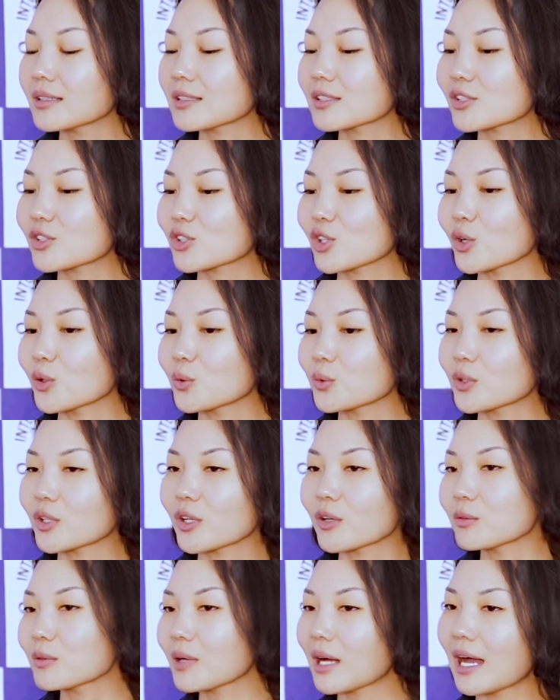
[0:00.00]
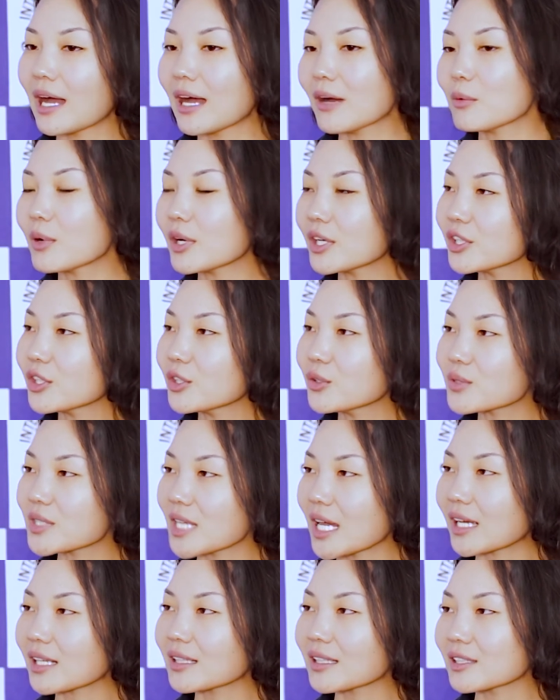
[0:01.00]
So how are you
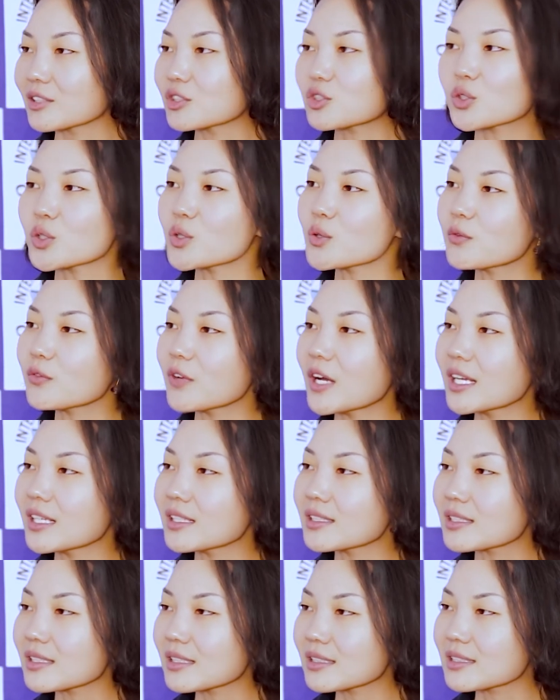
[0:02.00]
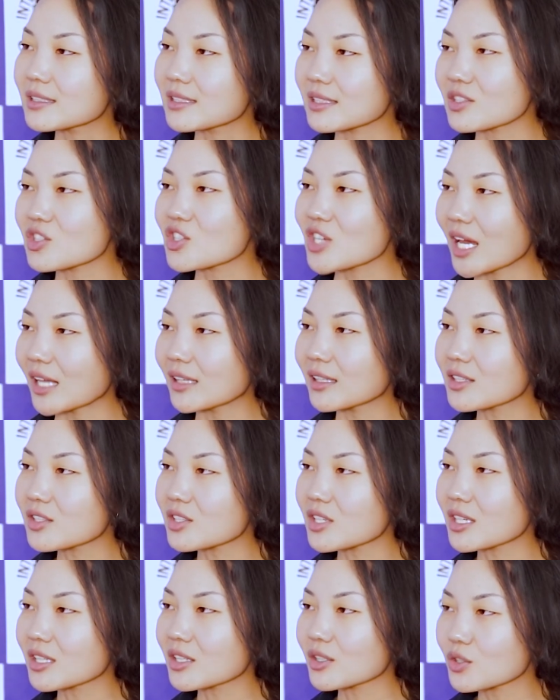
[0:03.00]
tackling? Do you find it
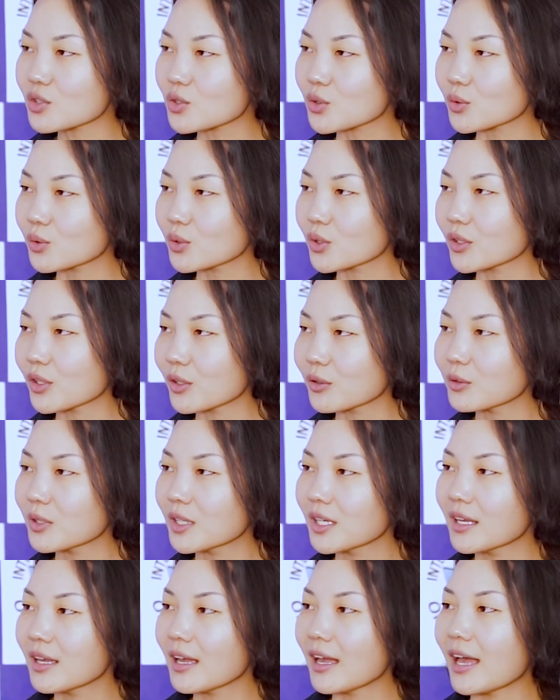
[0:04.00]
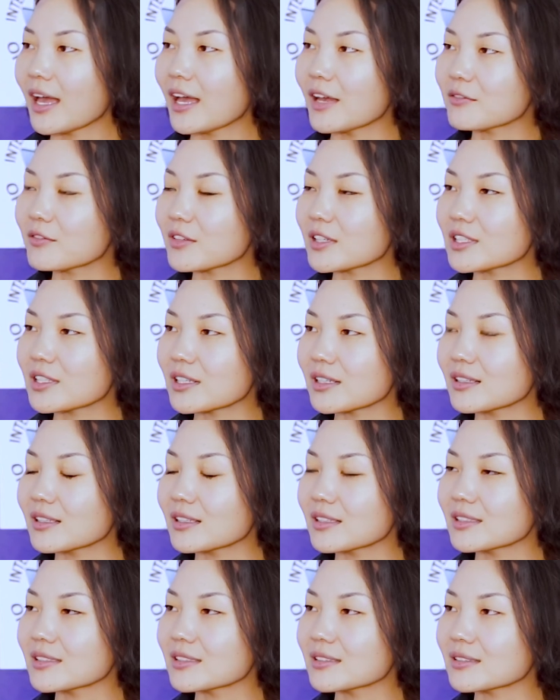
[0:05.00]
challenging to have
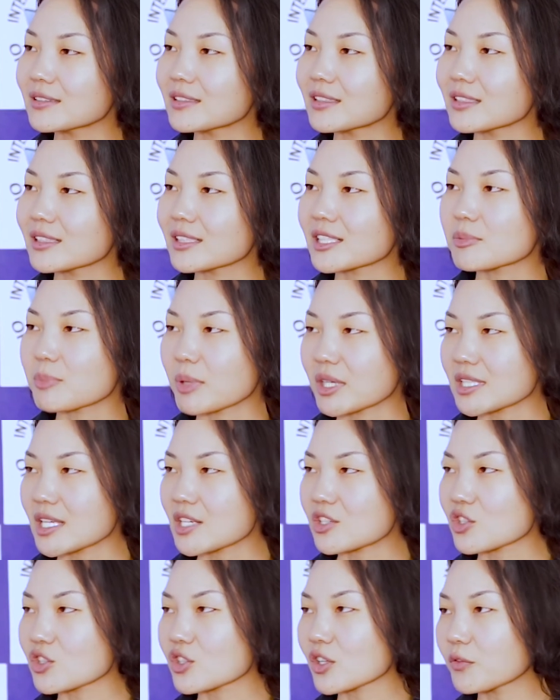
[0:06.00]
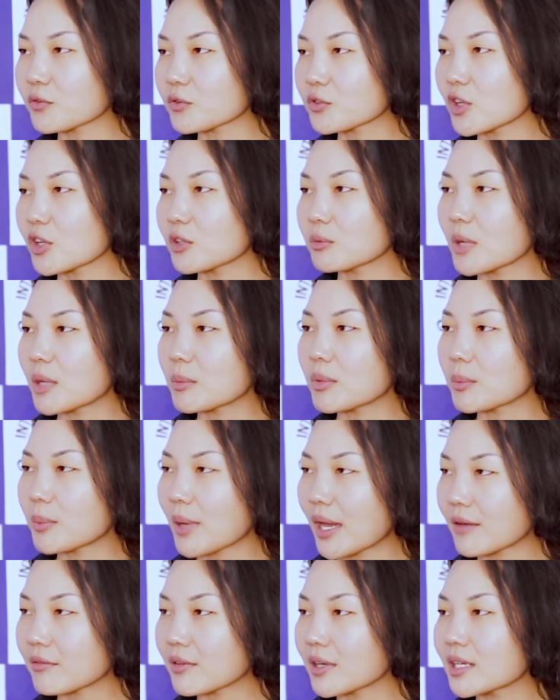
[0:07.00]
the expectations of your maybe
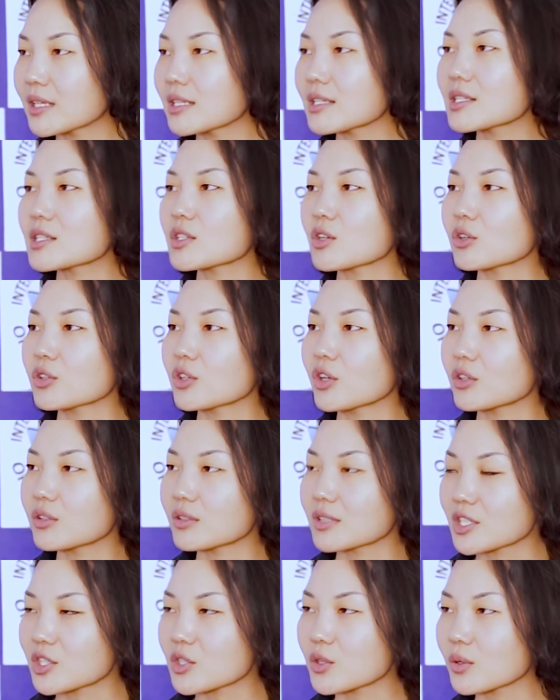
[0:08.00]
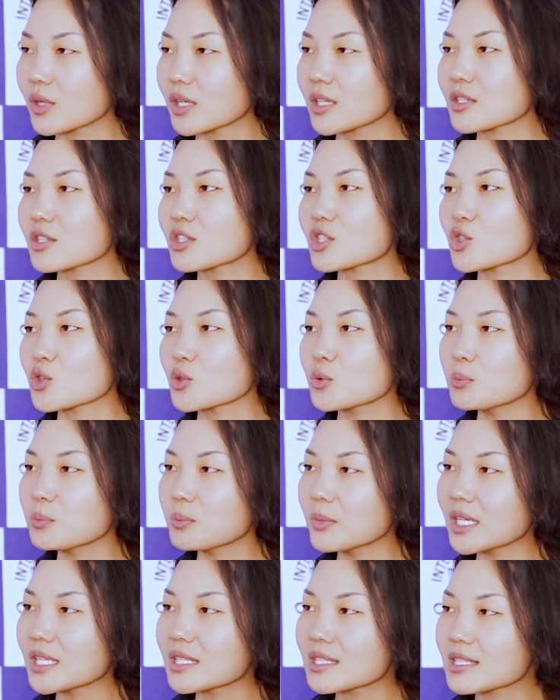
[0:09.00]
parents or your students to
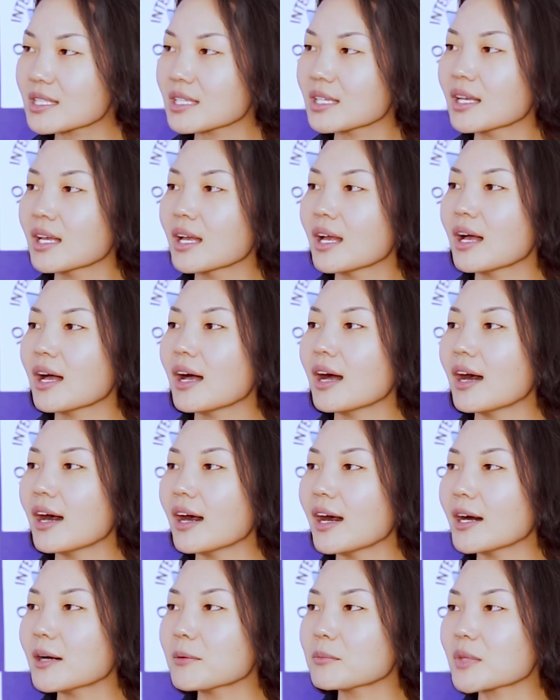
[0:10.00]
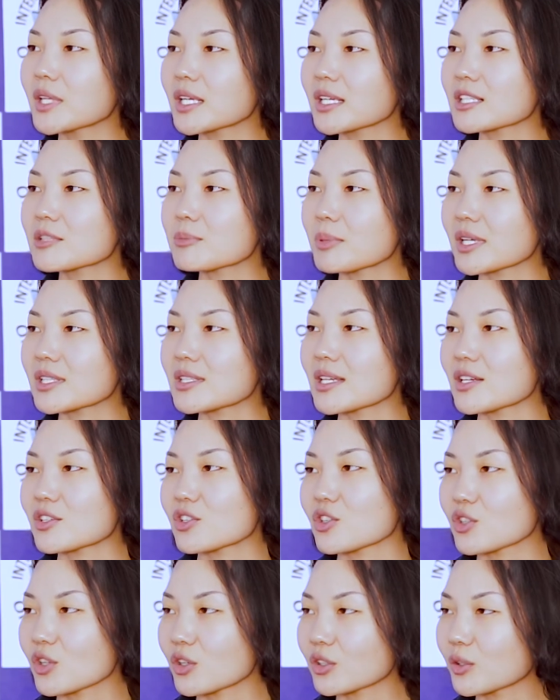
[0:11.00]
meet the
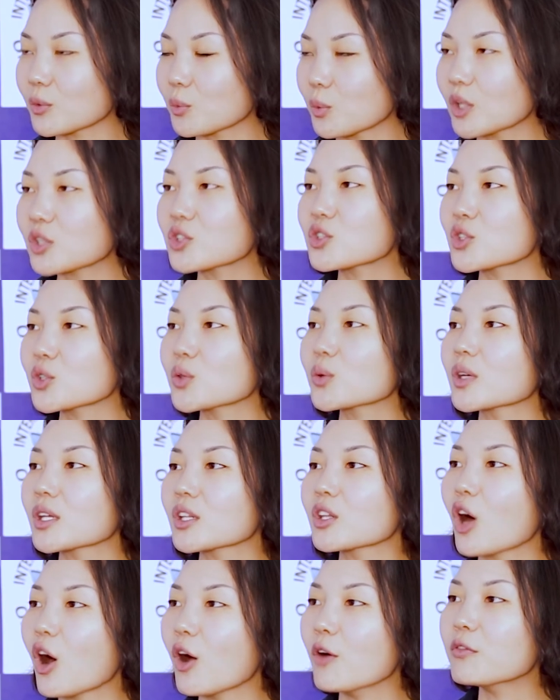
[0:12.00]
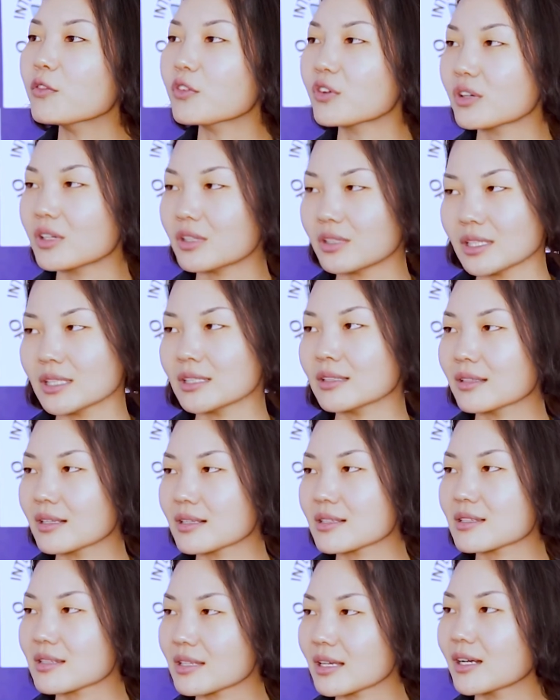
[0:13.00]
expectations or what you can offer in
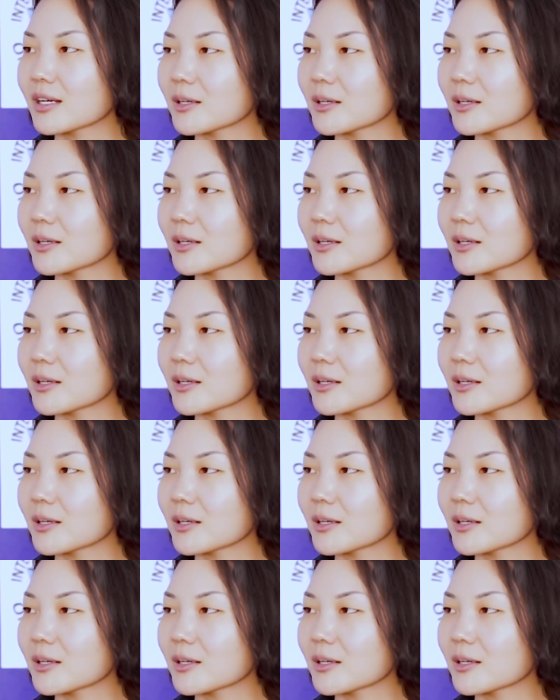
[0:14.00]
this